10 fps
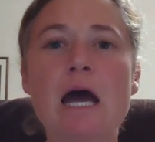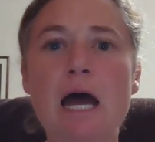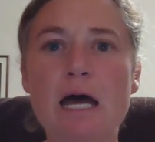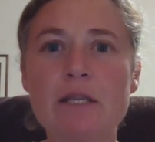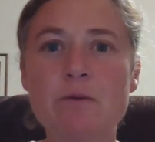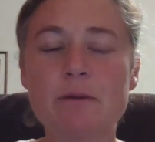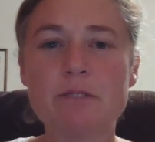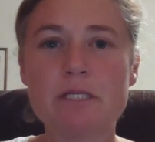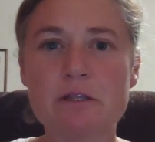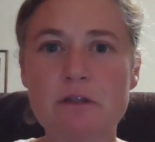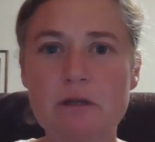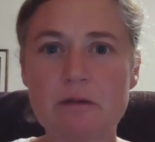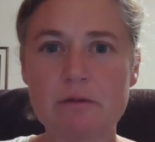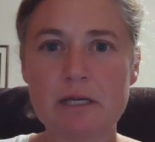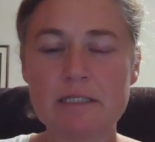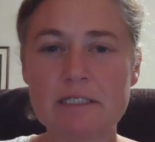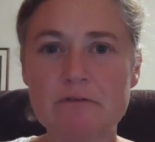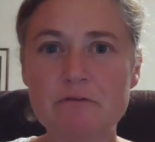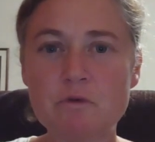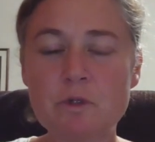had erupted in the
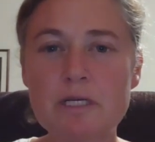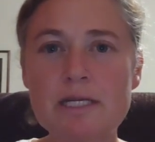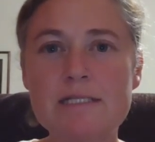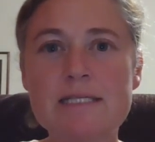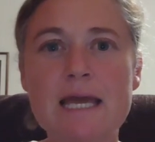1940s